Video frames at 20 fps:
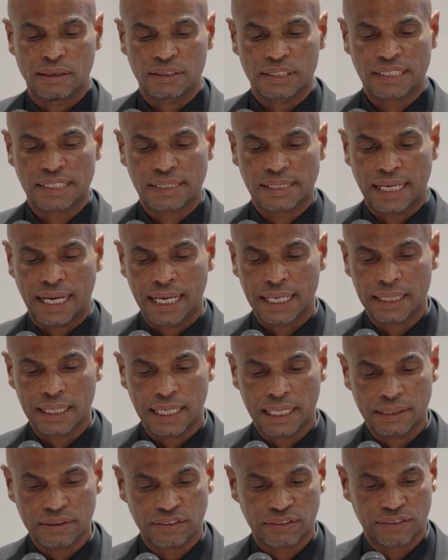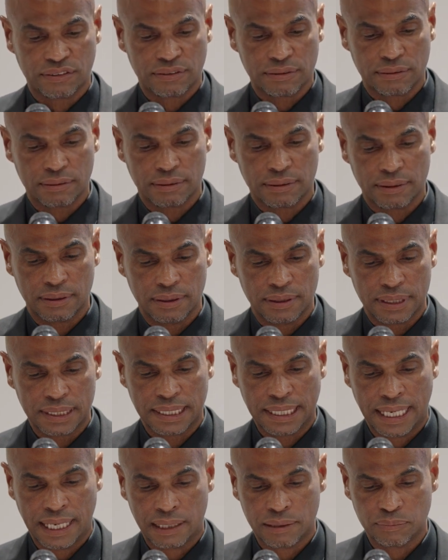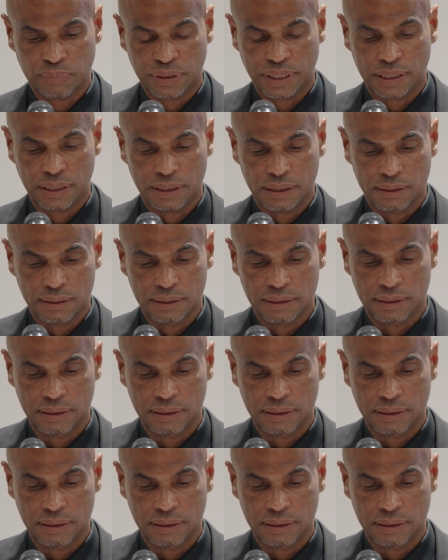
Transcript: Stylized canopy,